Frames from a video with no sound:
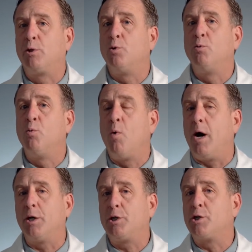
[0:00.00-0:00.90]
to
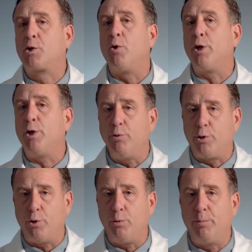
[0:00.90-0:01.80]
watch is go to
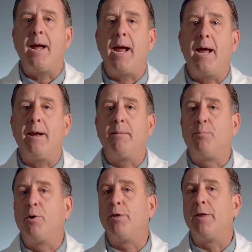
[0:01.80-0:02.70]
YouTube and
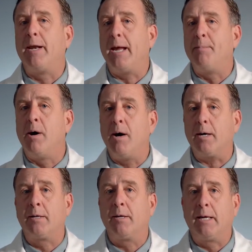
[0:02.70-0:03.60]
put in the name
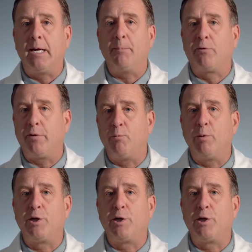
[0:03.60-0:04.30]
Hut Gibson,